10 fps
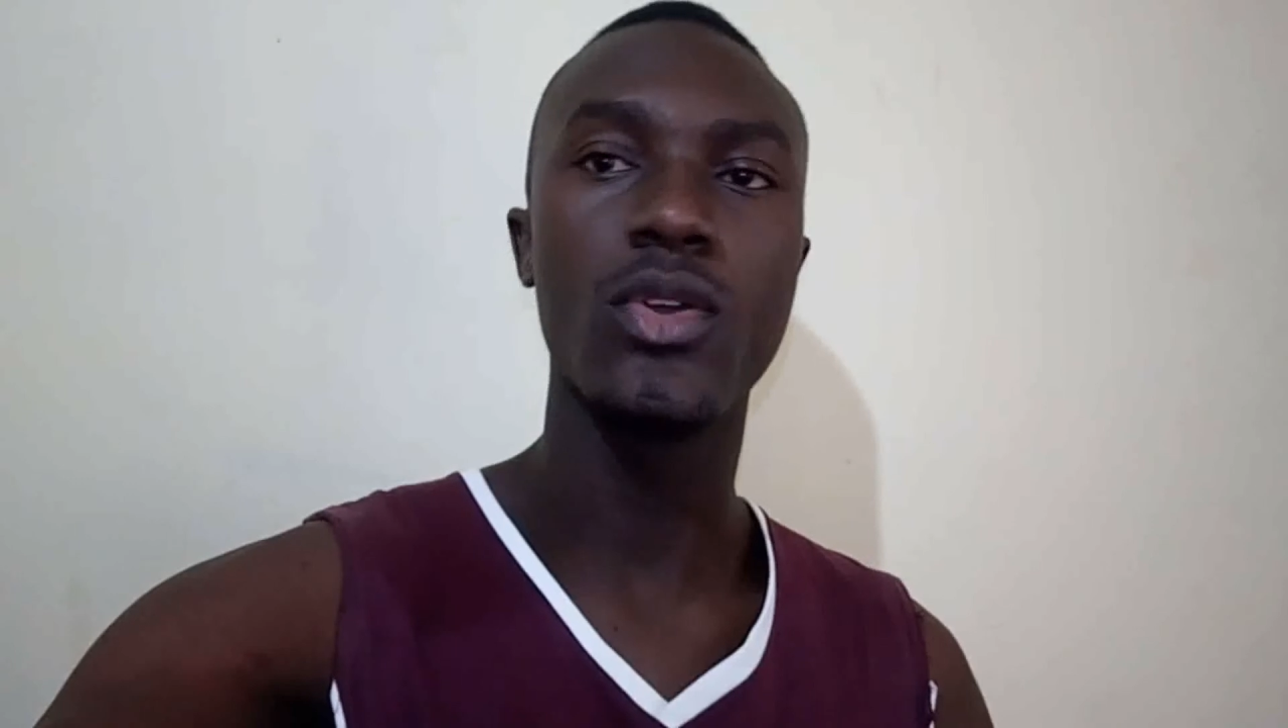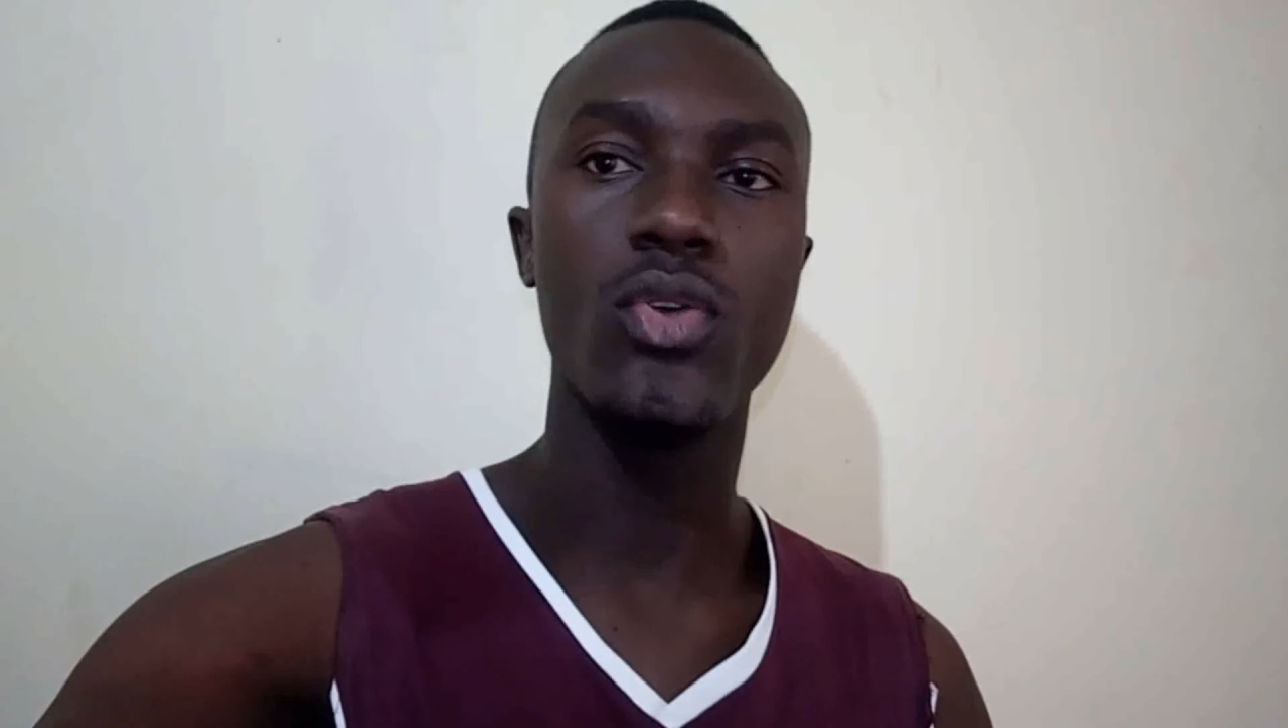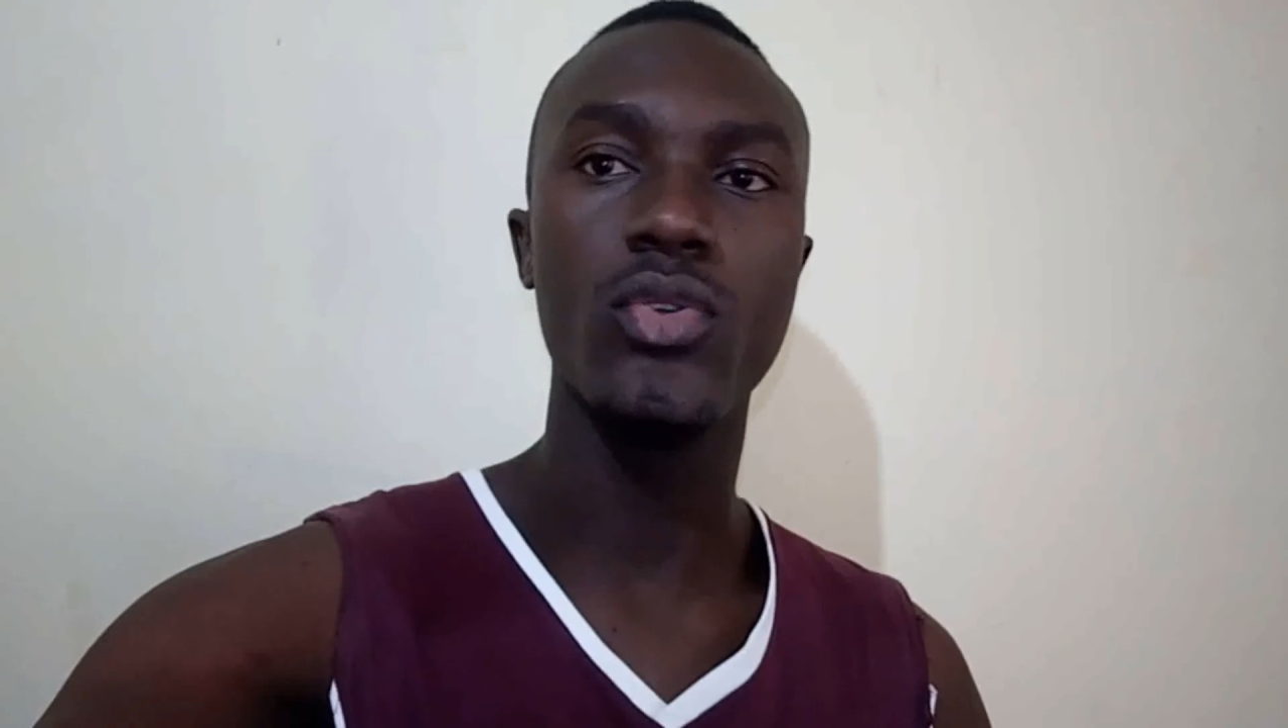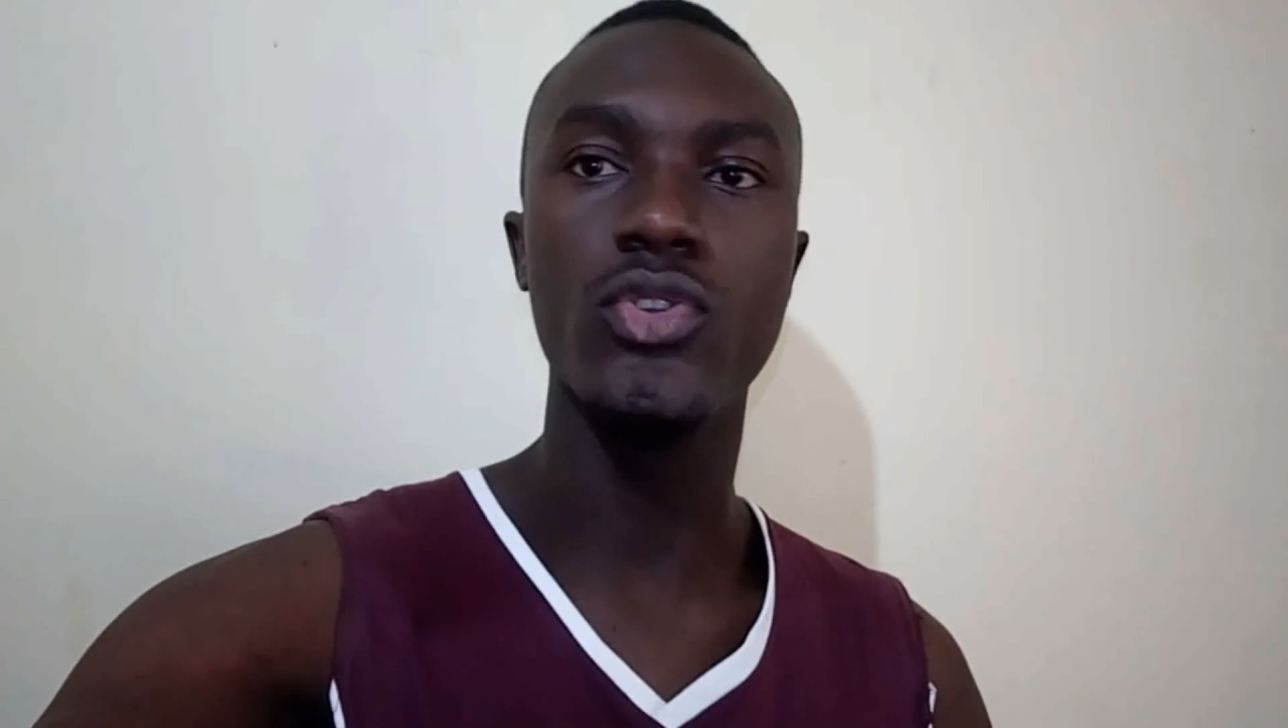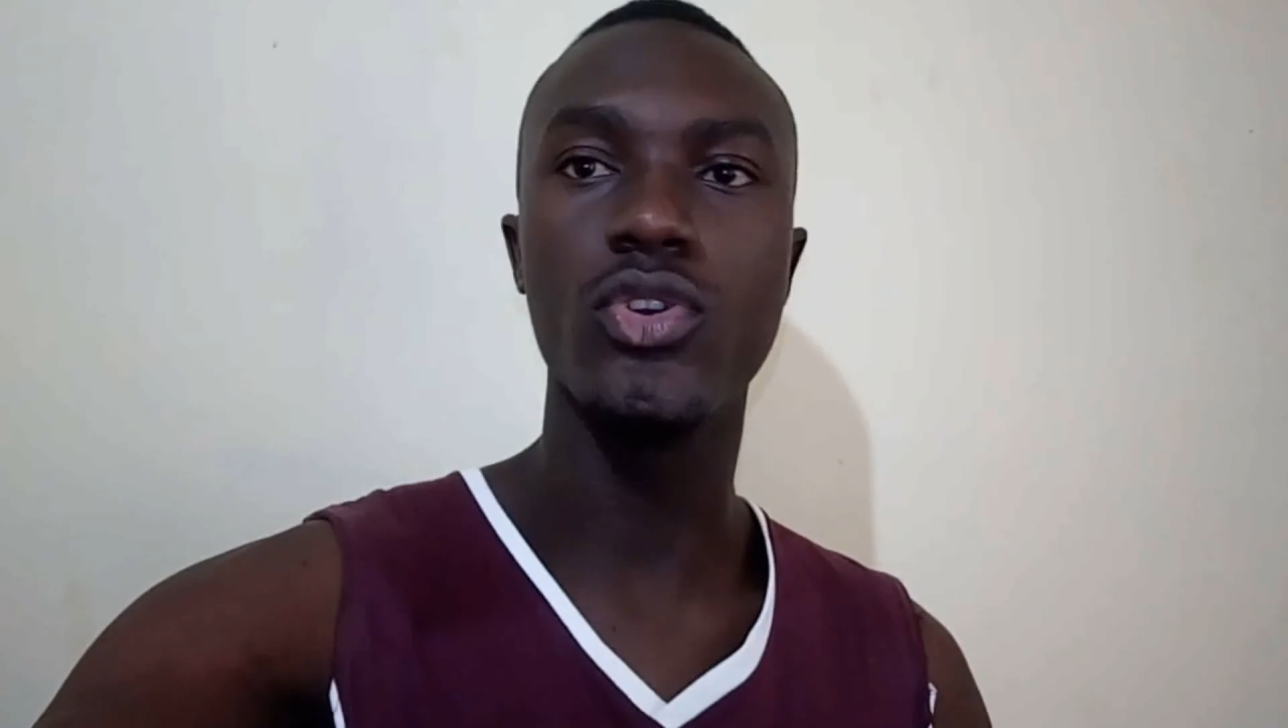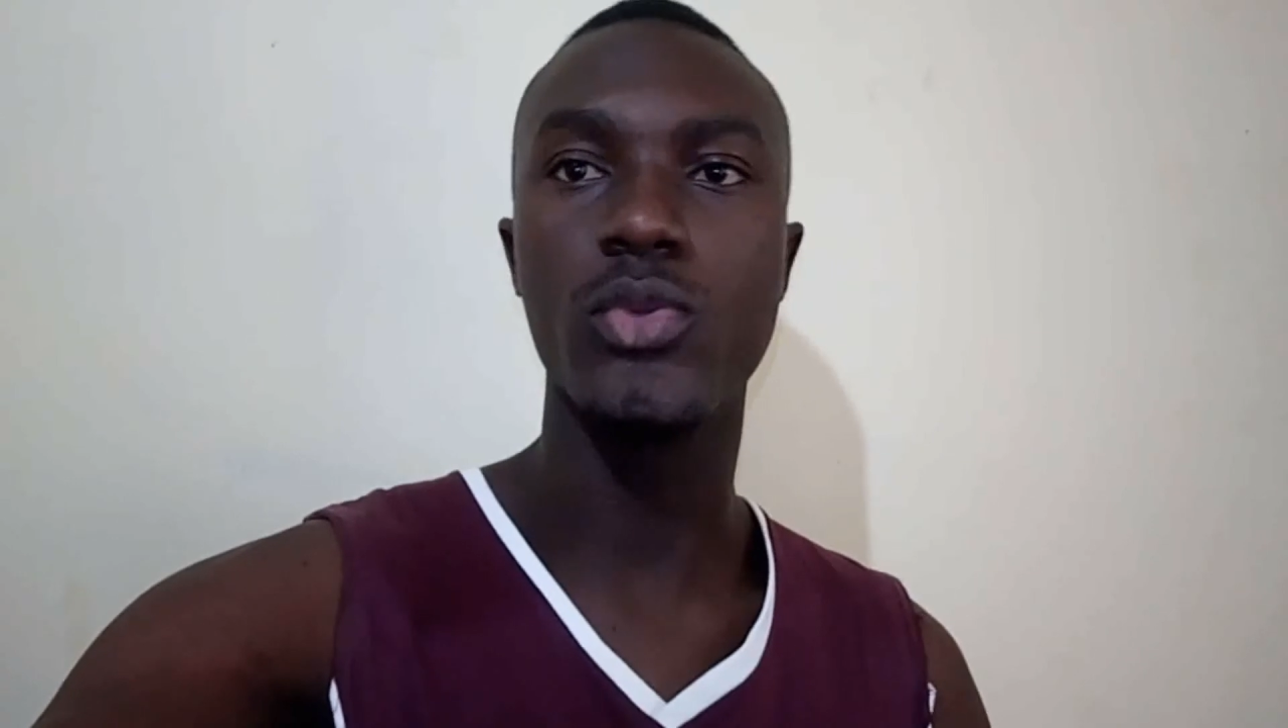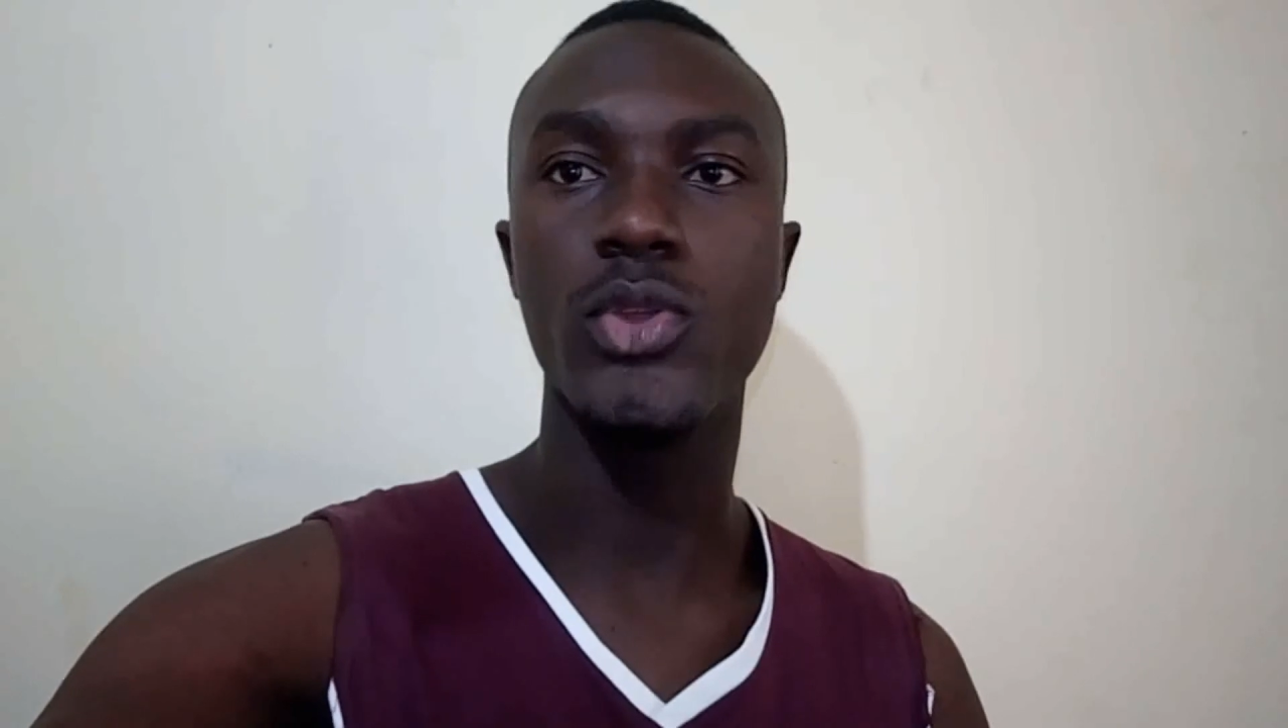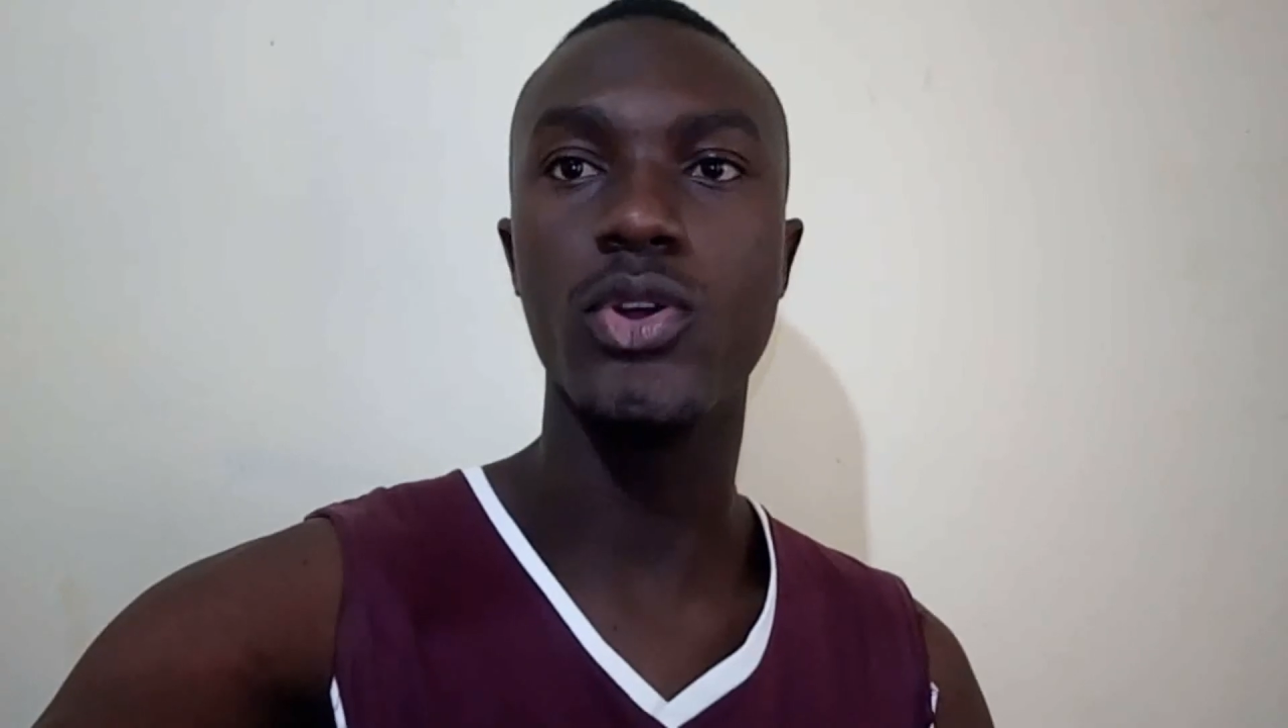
All in all, we